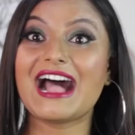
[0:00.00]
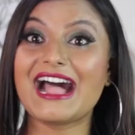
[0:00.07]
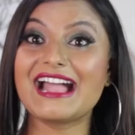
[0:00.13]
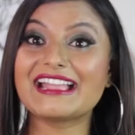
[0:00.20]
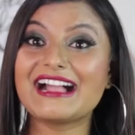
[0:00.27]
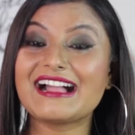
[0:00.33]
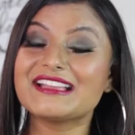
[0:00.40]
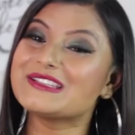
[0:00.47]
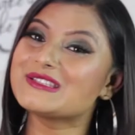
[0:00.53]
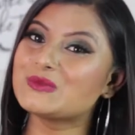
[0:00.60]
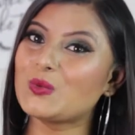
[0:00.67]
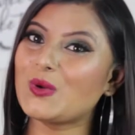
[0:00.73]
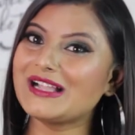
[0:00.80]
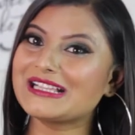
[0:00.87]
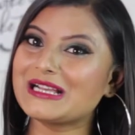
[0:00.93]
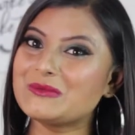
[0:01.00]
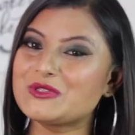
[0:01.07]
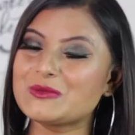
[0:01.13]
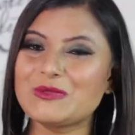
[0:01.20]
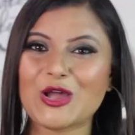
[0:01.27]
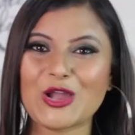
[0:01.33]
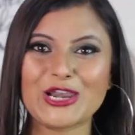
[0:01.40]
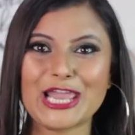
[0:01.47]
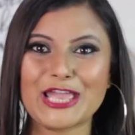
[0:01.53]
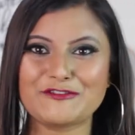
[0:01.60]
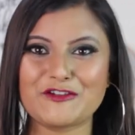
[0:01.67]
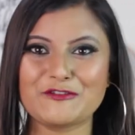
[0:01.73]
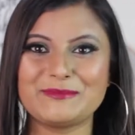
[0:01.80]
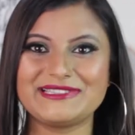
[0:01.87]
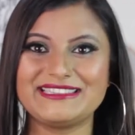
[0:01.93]
Hi guys, welcome to Blog
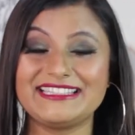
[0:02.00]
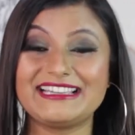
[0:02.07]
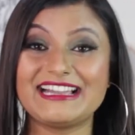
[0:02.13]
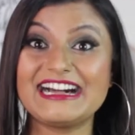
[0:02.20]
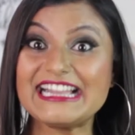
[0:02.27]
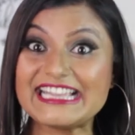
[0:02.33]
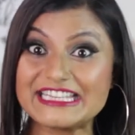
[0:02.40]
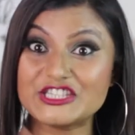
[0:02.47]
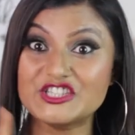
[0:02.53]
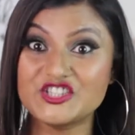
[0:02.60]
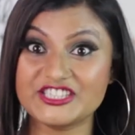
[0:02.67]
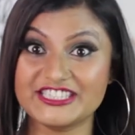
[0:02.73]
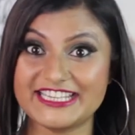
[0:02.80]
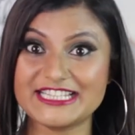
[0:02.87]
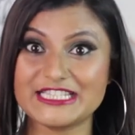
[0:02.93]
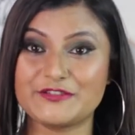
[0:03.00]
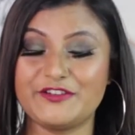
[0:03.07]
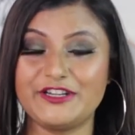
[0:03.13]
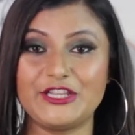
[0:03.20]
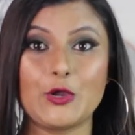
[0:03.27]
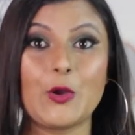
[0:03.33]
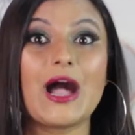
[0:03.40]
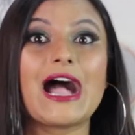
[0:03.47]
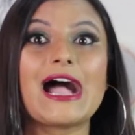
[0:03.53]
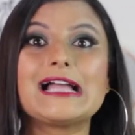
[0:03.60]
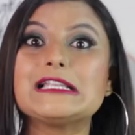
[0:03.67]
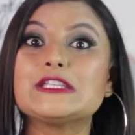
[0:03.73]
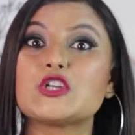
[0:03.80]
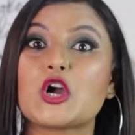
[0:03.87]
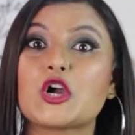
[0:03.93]
Life of Bithika. In today's video,
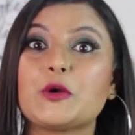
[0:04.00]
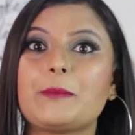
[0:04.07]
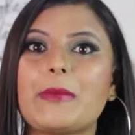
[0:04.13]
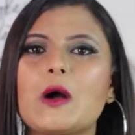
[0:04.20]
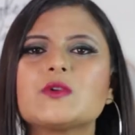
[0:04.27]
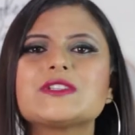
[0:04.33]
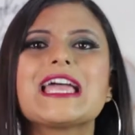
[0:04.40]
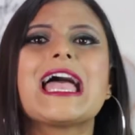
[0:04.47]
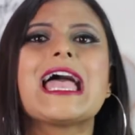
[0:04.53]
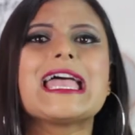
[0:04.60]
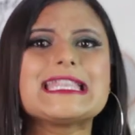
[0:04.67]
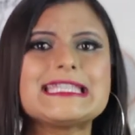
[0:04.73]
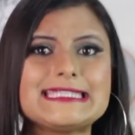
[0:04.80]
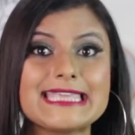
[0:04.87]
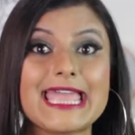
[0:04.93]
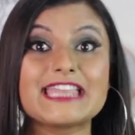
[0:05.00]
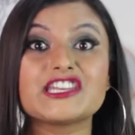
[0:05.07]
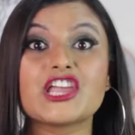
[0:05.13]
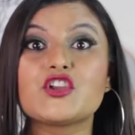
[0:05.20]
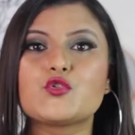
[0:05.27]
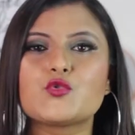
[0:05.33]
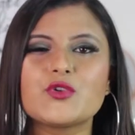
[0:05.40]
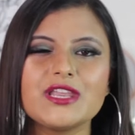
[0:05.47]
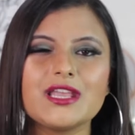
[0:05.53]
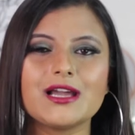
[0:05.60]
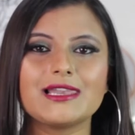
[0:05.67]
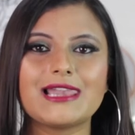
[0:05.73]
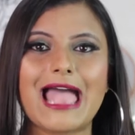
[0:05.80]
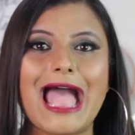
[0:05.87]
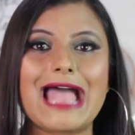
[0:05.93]
I'll talk about 10
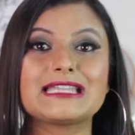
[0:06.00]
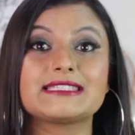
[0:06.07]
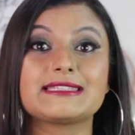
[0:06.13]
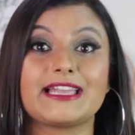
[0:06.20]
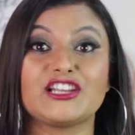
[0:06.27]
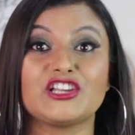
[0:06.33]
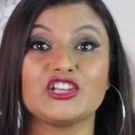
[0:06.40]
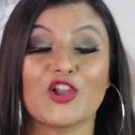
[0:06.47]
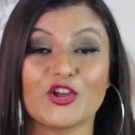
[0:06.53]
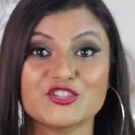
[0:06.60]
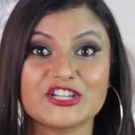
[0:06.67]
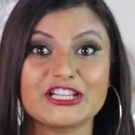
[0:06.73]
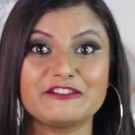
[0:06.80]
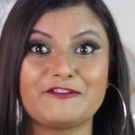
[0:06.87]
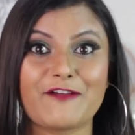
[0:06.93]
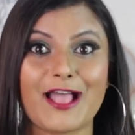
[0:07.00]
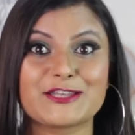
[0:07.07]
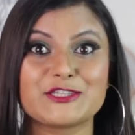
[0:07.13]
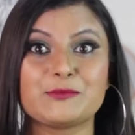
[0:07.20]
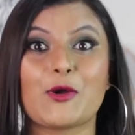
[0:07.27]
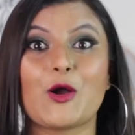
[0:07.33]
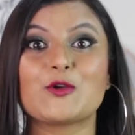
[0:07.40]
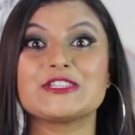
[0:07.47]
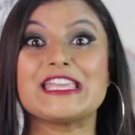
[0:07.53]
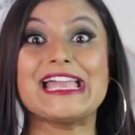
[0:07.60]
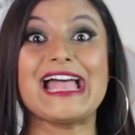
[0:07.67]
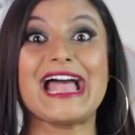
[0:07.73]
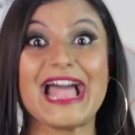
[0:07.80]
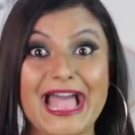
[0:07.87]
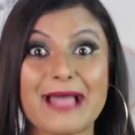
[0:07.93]
real and psychological facts
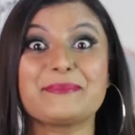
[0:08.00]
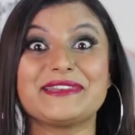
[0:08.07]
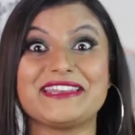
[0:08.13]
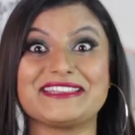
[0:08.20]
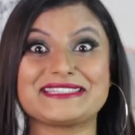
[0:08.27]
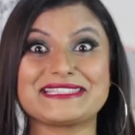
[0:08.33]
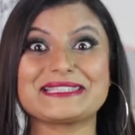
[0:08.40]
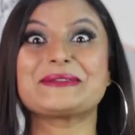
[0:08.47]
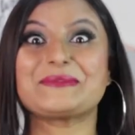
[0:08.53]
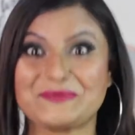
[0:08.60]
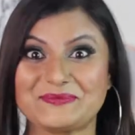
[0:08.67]
about happiness.